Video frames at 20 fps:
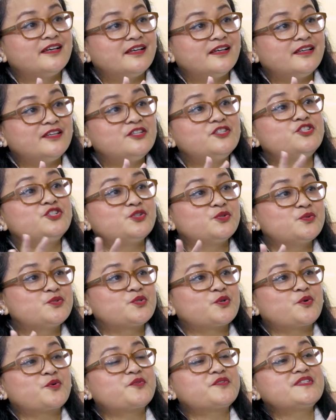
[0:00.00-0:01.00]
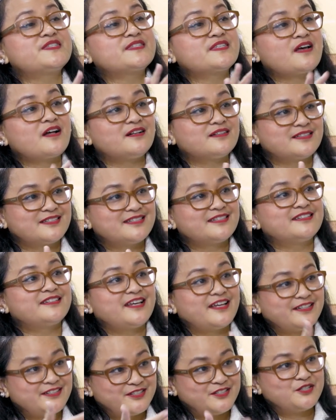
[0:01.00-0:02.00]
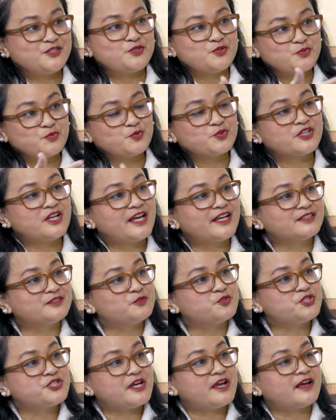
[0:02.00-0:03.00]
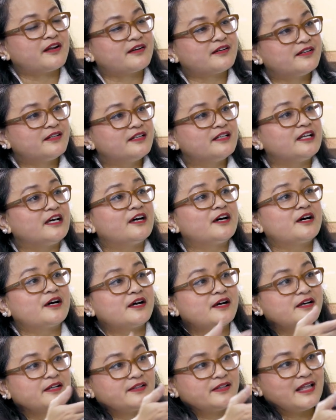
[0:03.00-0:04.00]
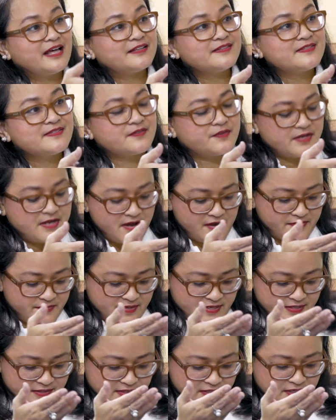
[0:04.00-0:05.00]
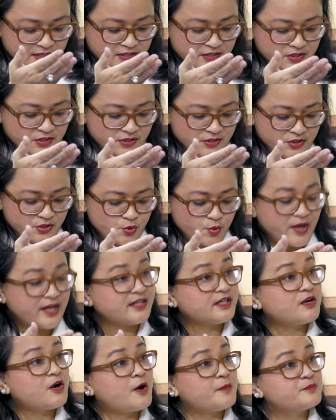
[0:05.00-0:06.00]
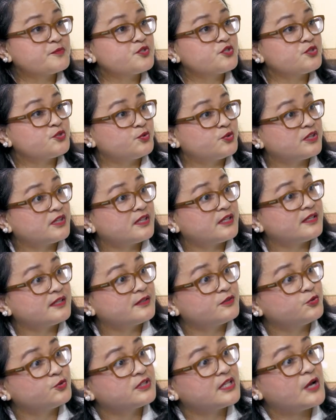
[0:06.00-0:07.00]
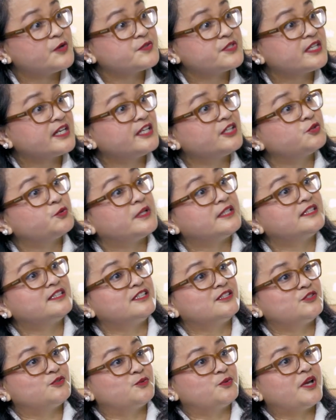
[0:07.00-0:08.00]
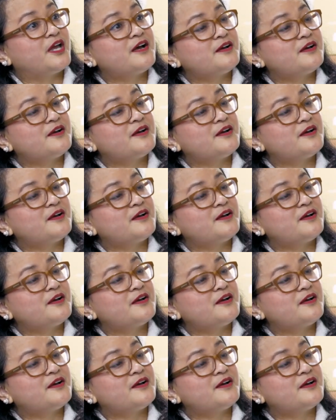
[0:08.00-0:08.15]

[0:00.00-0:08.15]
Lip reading: issues or results that you would like to share. That's regarding the UN COPS 2022,